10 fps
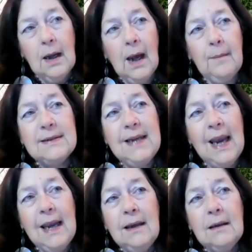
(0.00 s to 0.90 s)
I mean,
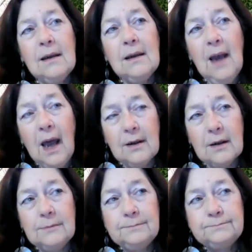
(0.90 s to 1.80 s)
take
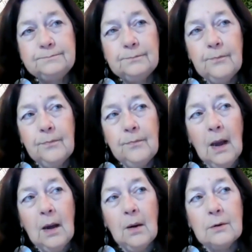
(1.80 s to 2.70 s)
Yanina.
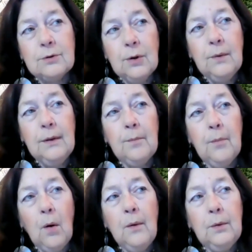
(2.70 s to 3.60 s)
During the
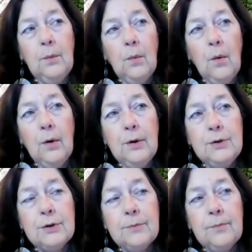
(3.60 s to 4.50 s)
Balkan
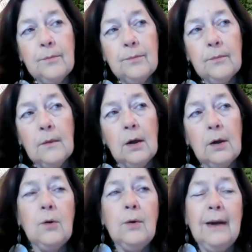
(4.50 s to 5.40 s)
Wars,
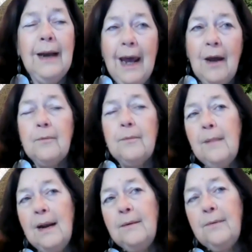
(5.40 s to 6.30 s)
you could have
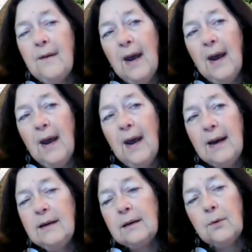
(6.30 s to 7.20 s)
men fighting
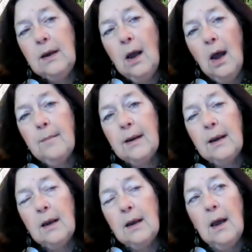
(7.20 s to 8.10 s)
in the Greek
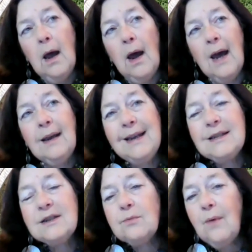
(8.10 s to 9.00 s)
army
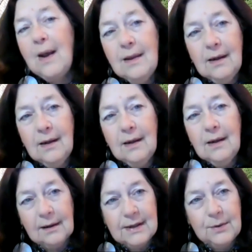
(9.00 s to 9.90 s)
against
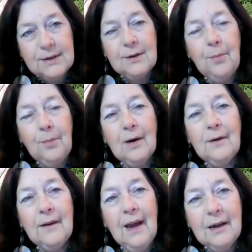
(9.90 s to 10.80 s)
relatives that were still part
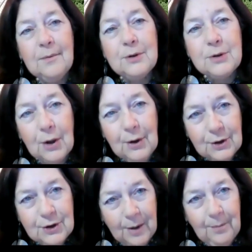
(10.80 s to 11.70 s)
of the Ottoman
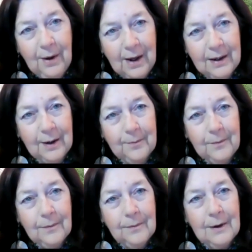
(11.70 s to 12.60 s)
Turkish Empire.
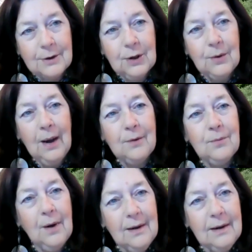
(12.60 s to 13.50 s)
So you
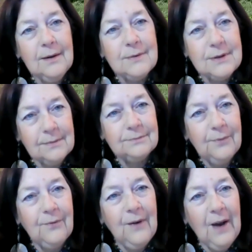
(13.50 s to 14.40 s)
had relatives
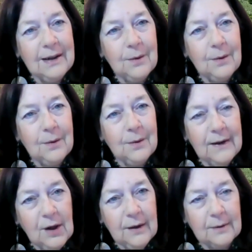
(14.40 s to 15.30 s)
fighting with
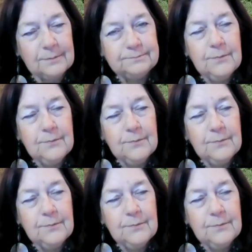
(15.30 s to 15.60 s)
each other.